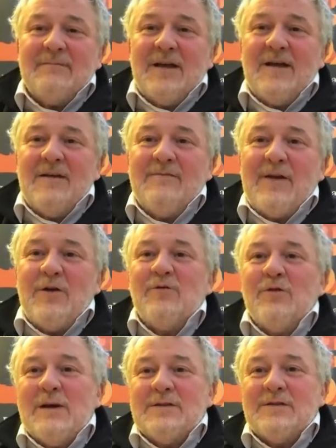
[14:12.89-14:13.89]
very
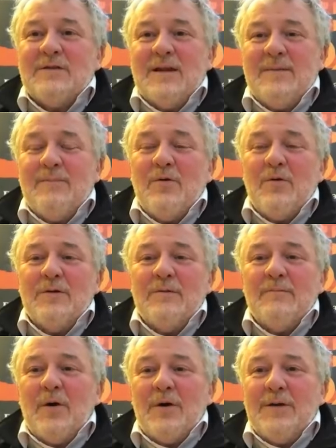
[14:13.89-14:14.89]
good question,
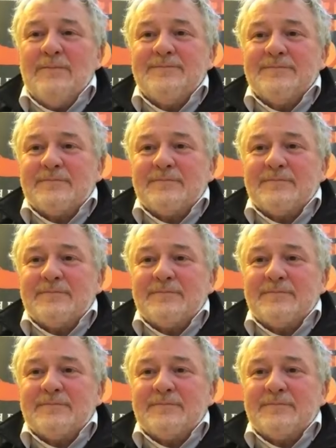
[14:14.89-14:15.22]
important point.